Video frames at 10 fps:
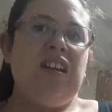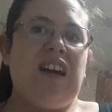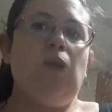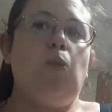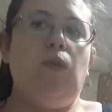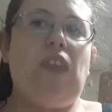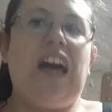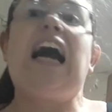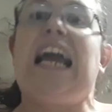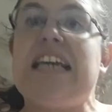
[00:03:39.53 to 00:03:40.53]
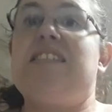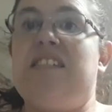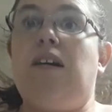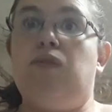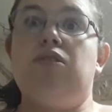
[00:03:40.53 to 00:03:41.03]
and all of the gunky
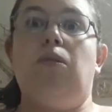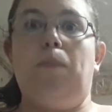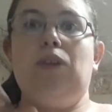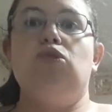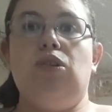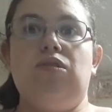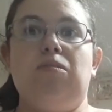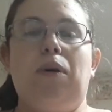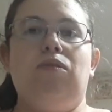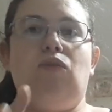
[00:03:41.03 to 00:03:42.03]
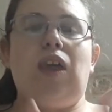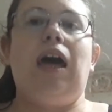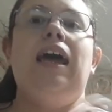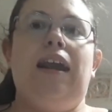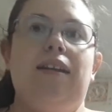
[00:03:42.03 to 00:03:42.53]
stuff. So make sure you dispose of
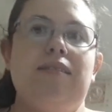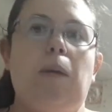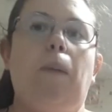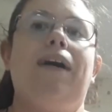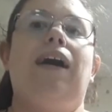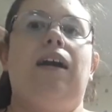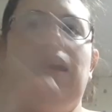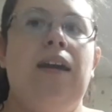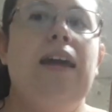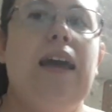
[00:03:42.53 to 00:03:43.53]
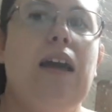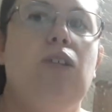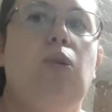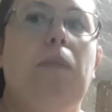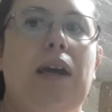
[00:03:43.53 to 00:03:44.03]
that in a separate bag
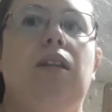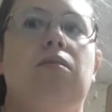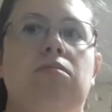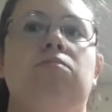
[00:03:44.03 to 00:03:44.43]
in your main